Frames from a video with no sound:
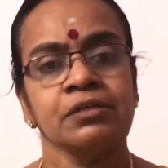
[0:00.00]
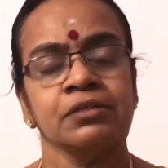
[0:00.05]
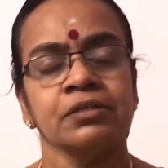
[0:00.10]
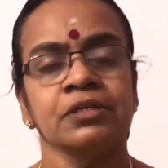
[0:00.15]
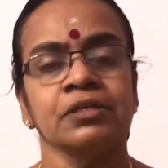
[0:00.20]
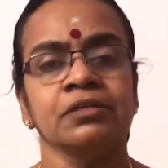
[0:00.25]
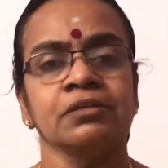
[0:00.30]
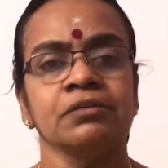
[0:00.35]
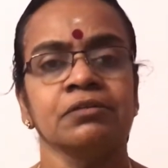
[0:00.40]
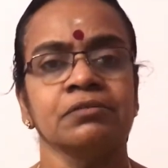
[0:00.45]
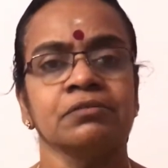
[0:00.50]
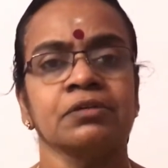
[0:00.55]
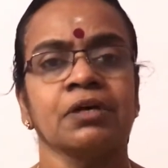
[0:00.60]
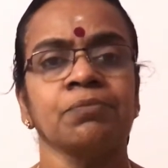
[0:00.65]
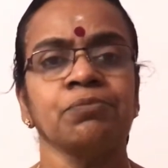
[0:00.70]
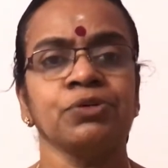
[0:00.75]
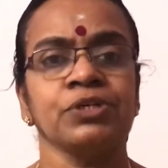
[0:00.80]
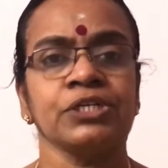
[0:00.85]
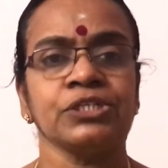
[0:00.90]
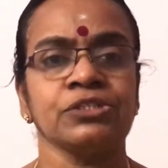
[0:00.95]
in
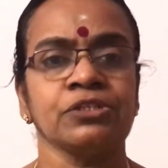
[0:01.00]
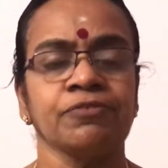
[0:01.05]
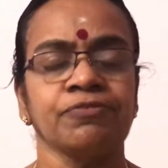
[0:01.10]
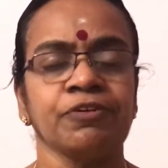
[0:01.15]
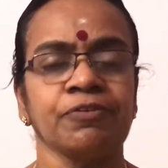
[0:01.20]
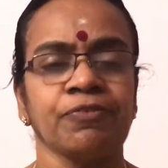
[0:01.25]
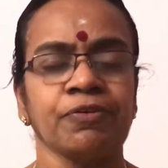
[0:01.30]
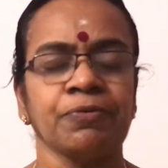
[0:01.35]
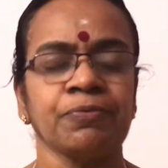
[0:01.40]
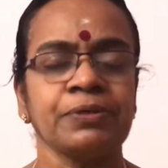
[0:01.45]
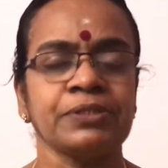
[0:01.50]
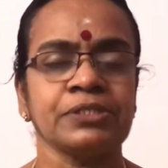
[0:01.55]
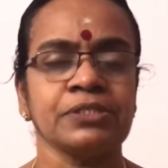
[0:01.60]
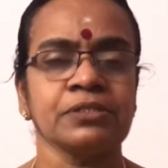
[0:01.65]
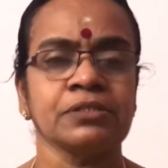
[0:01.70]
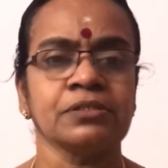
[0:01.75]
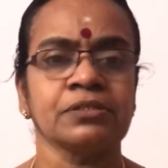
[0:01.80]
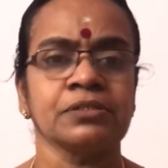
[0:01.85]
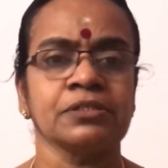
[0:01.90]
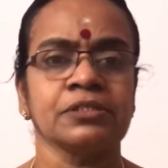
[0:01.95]
computation of
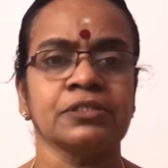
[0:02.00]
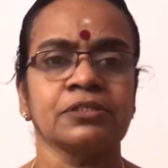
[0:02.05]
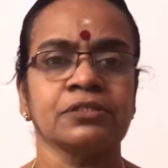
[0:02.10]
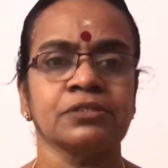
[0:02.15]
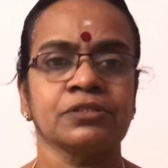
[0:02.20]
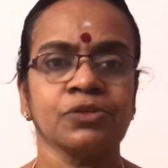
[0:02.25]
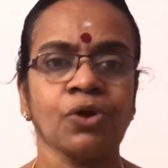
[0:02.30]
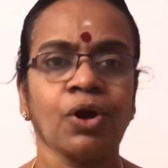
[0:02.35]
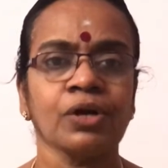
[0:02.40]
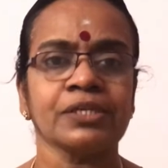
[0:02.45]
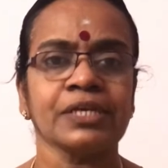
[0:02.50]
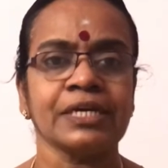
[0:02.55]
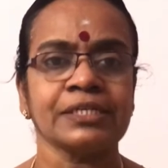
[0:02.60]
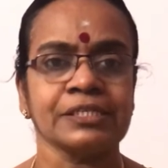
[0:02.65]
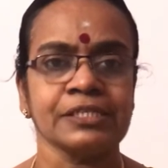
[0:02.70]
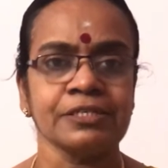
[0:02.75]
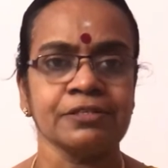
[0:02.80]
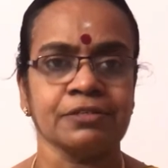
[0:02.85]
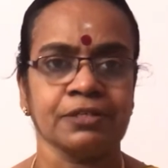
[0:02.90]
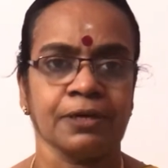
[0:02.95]
deformations is not that
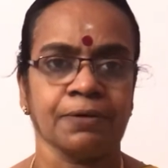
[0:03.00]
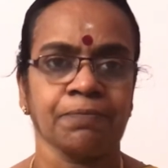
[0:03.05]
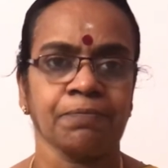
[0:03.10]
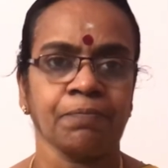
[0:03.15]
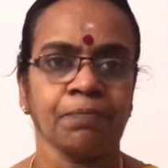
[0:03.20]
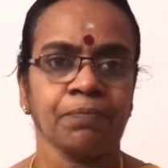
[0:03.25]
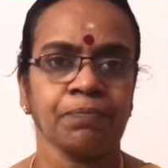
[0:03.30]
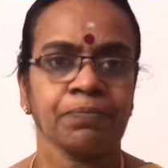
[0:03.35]
easy.